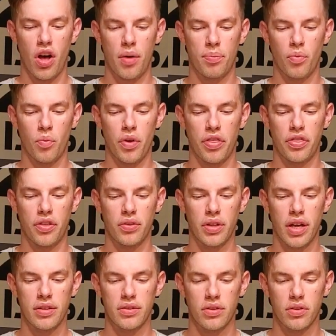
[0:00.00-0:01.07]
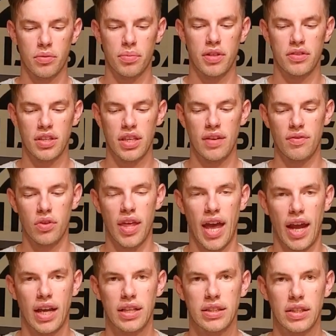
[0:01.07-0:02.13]
up with the lens a little bit to give you
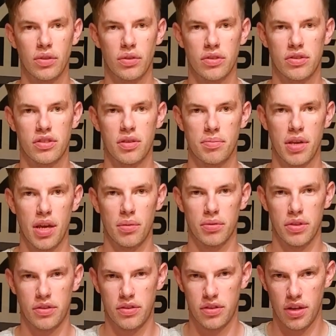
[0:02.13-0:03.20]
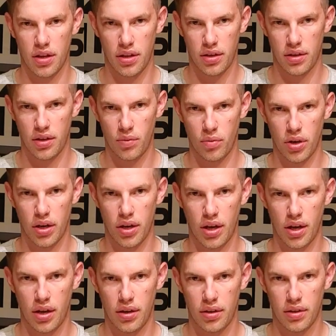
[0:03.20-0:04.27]
that clearance to be able to see and
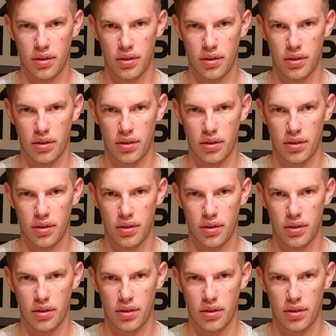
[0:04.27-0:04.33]
whatnot.